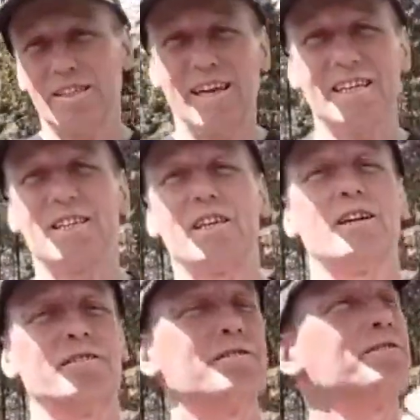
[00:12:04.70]
to you,
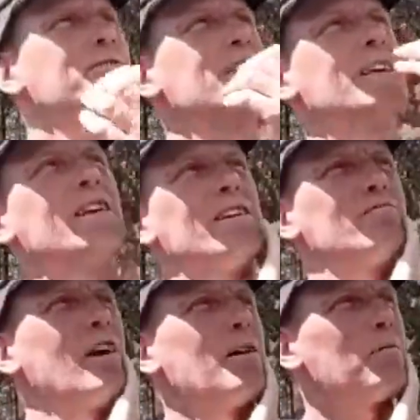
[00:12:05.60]
right,
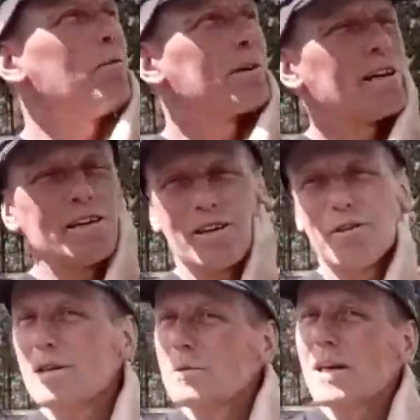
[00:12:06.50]
what we're going to do is
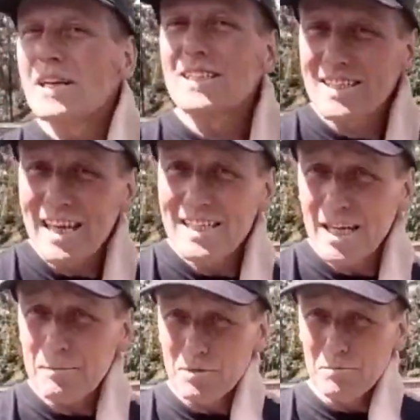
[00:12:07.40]
we're going to set
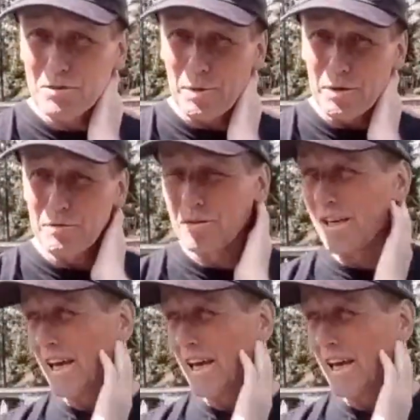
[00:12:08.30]
up some spooks